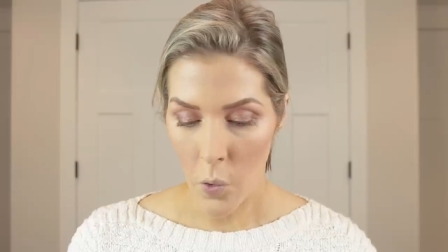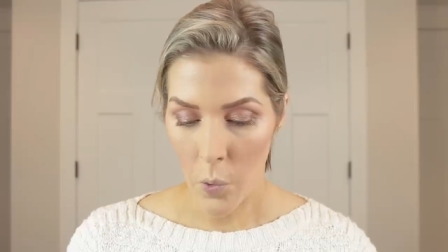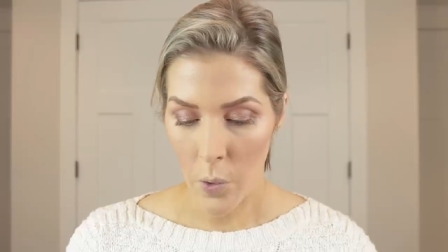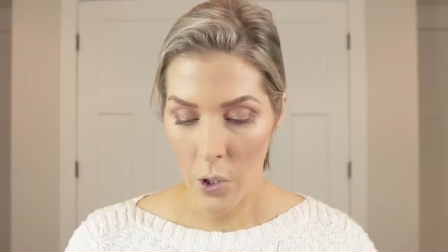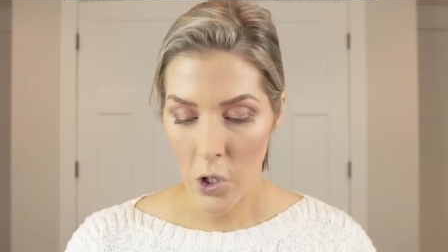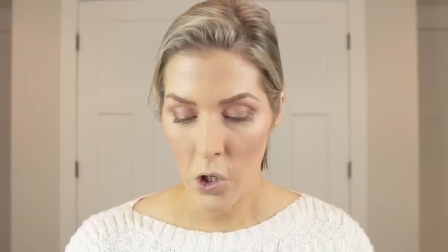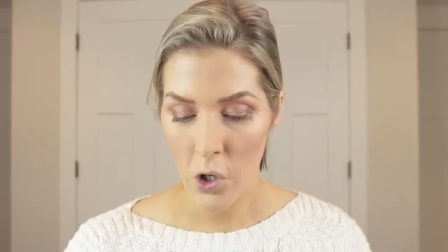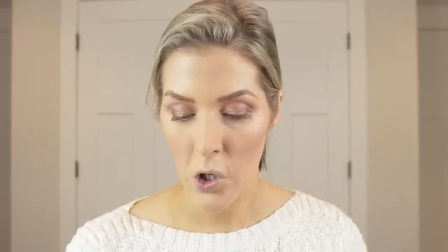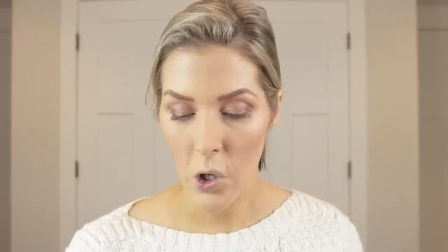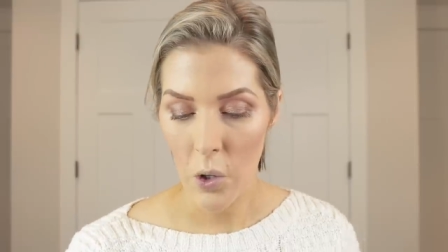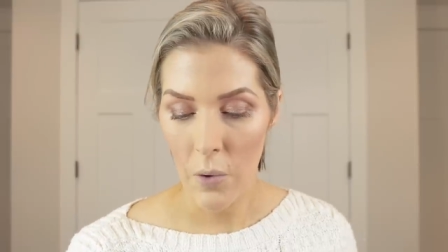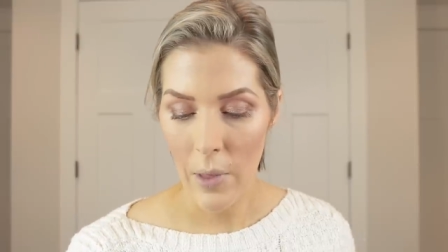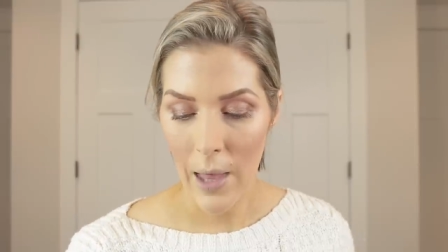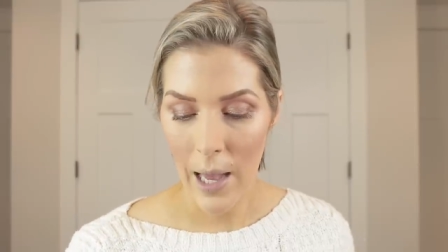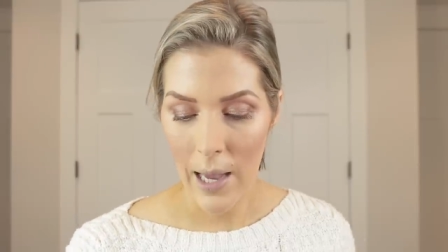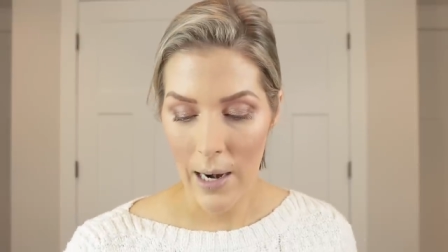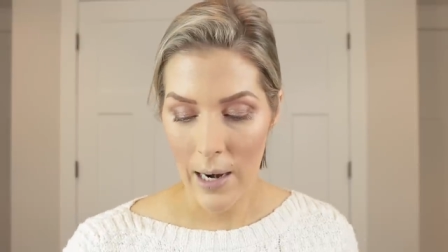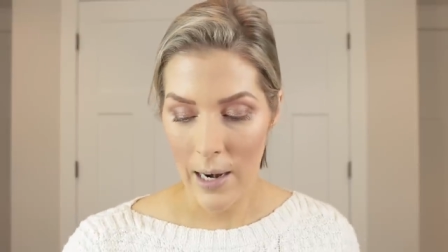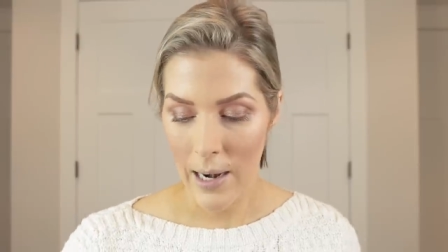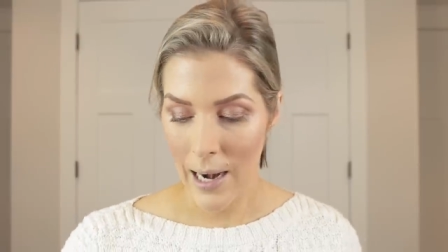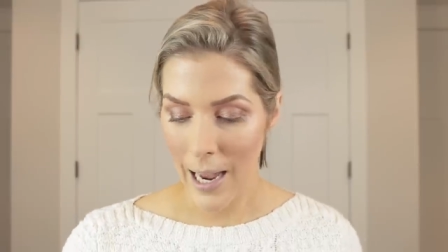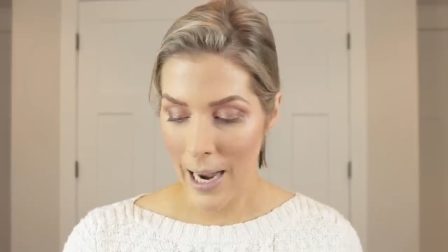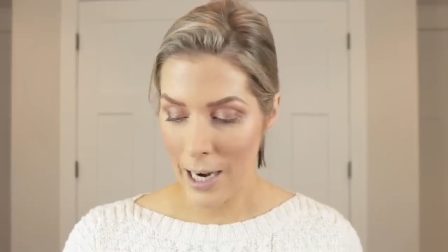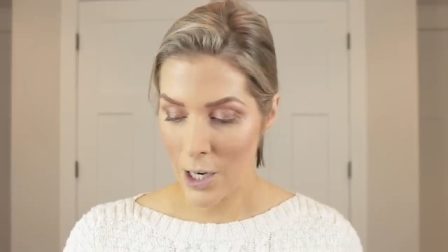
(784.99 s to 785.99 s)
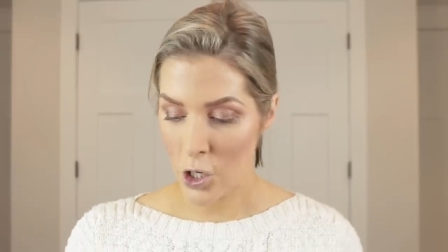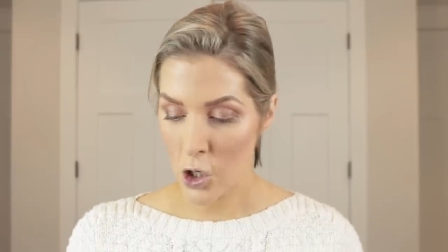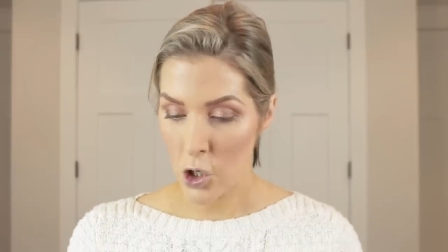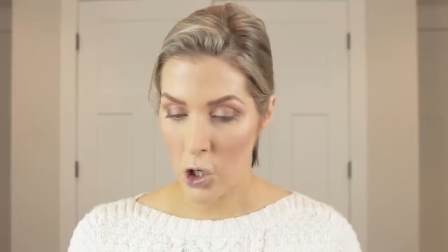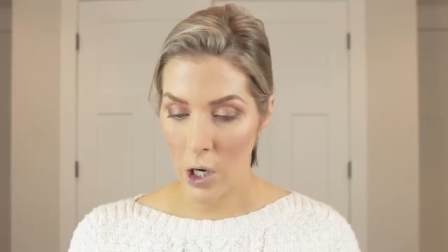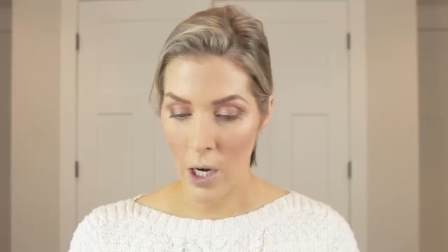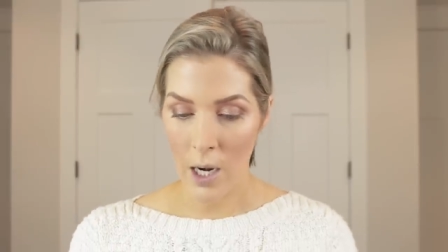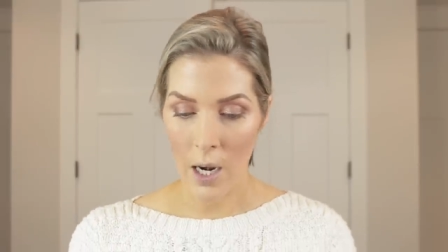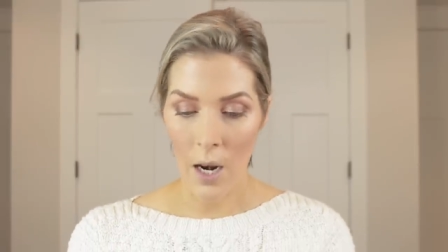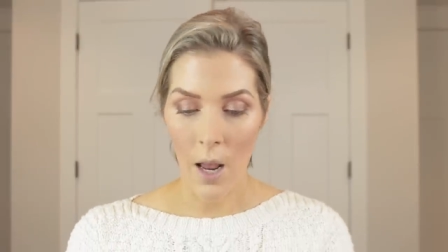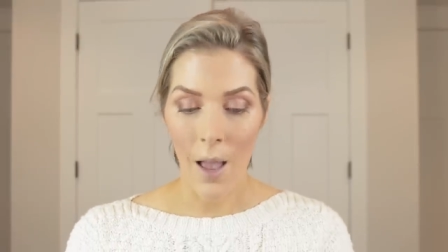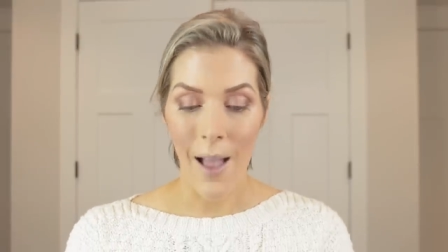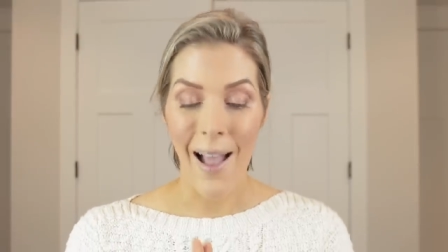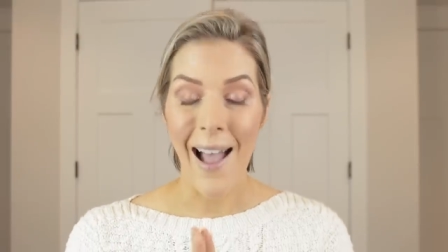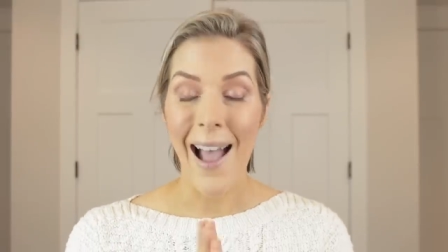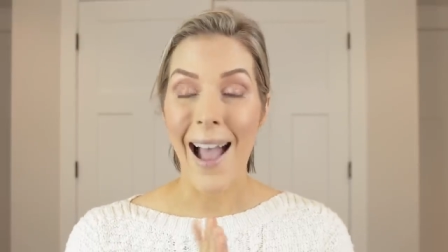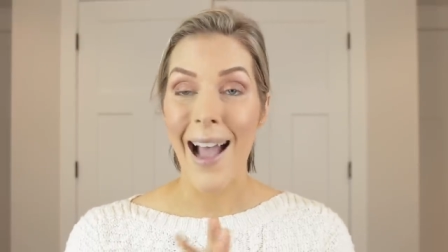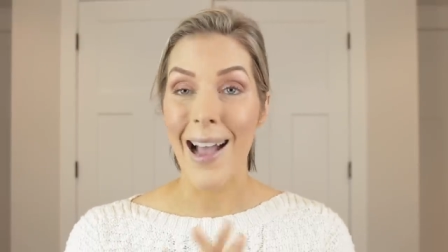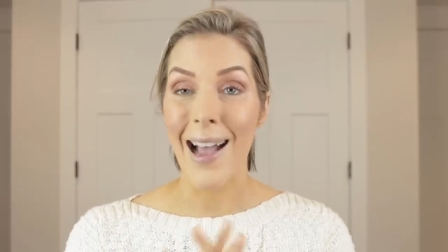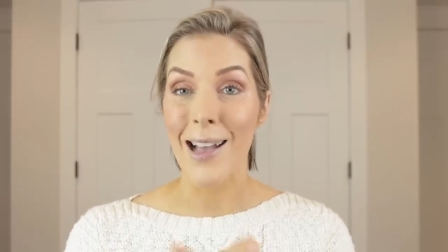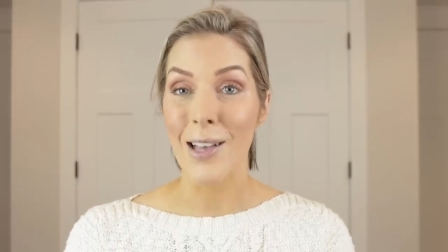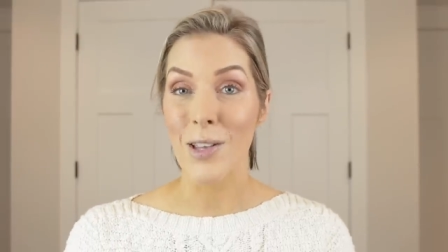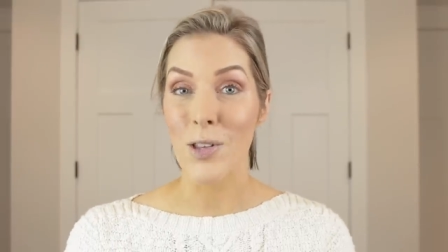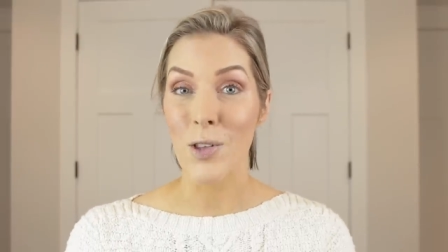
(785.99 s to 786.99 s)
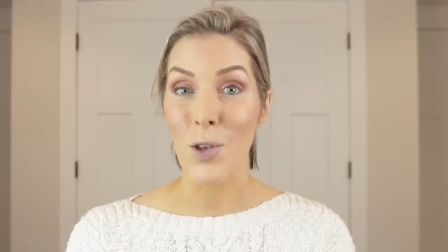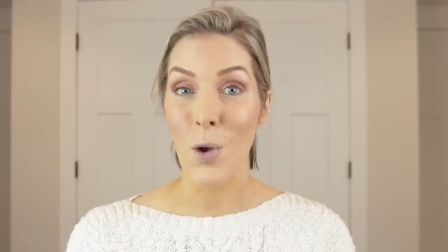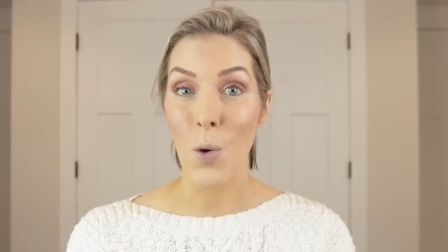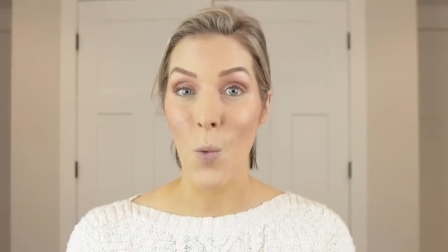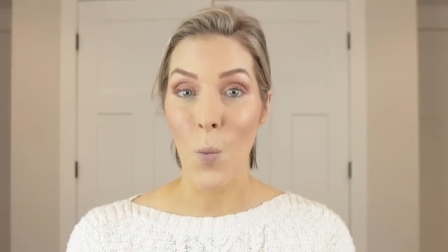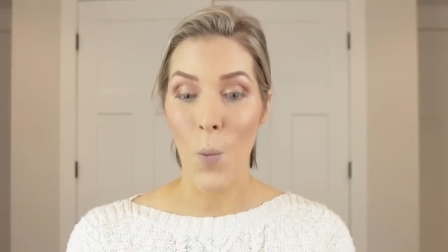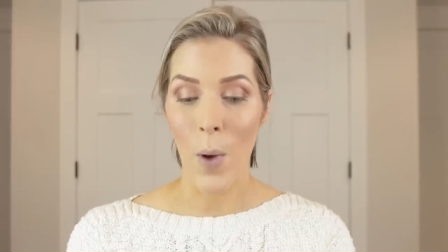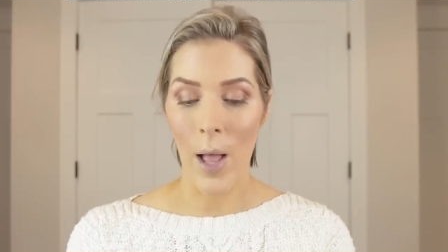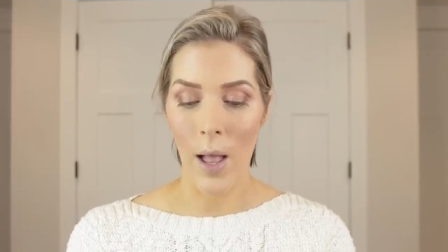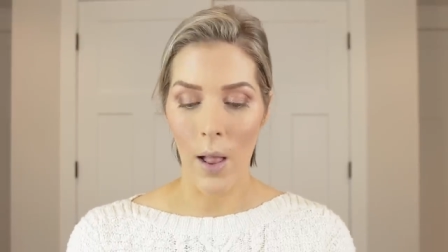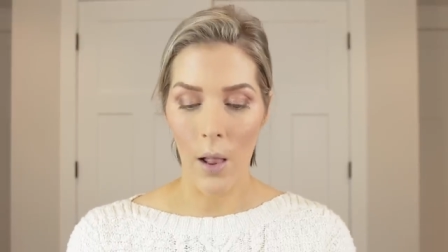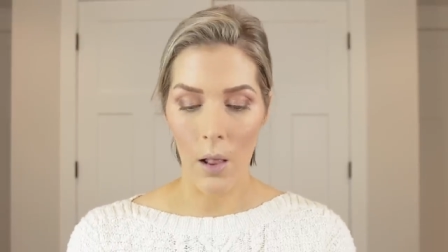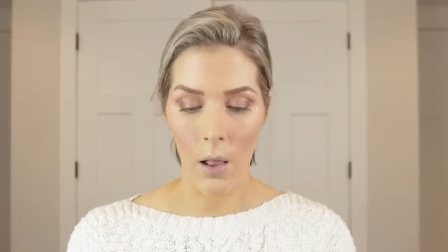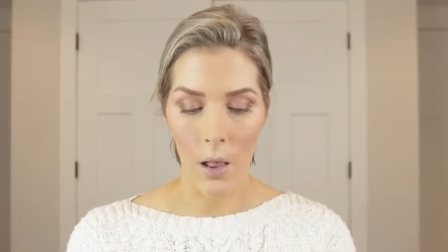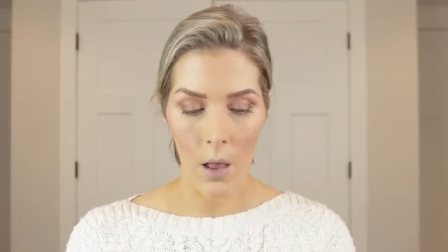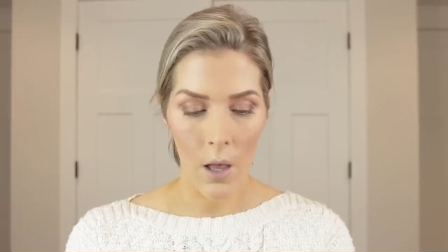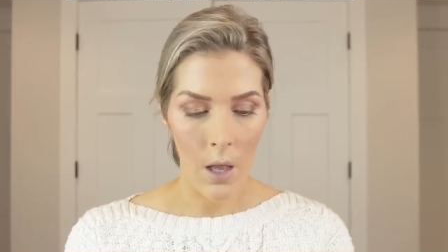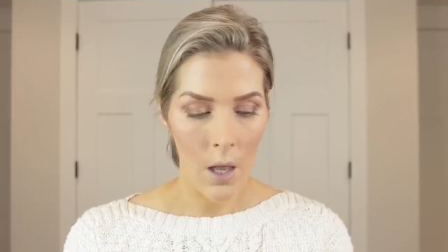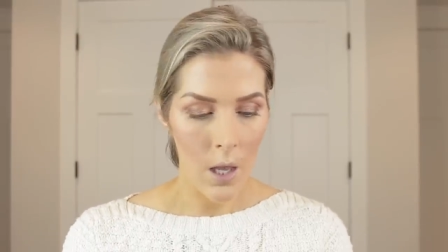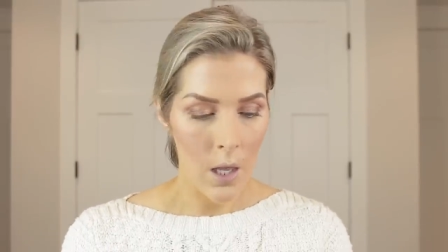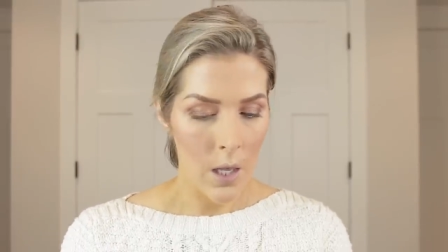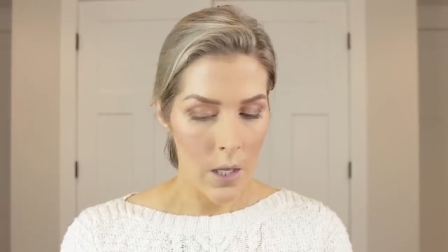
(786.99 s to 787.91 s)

So I want to show that in action as well.